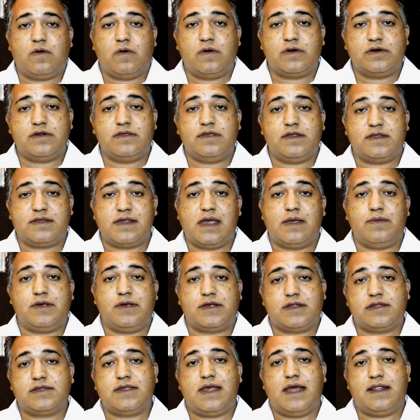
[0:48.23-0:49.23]
or to the same
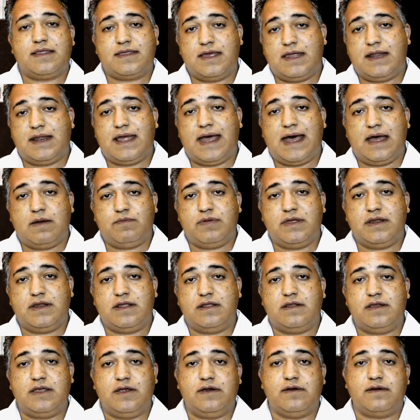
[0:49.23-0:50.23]
extent that it had been
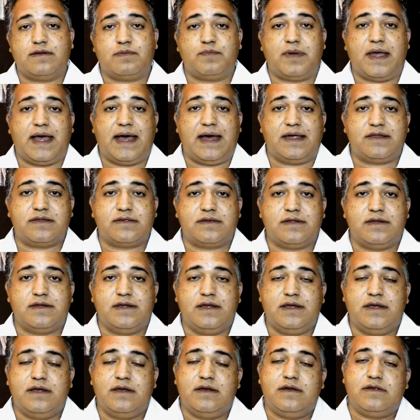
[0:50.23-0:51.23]
in years past.
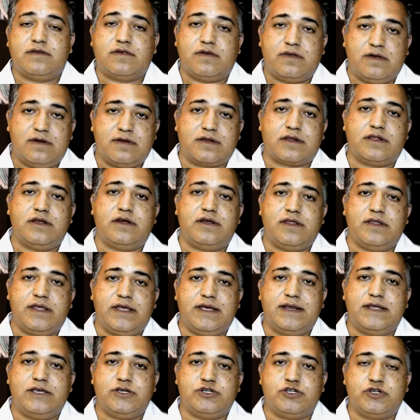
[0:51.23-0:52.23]
So there's
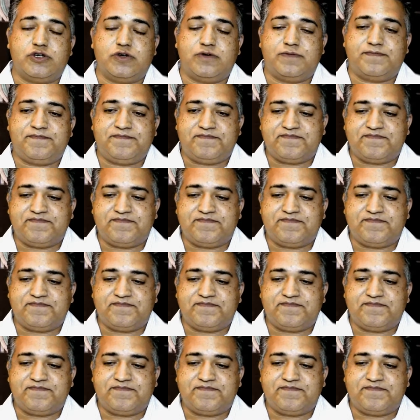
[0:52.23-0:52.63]
clearly an issue.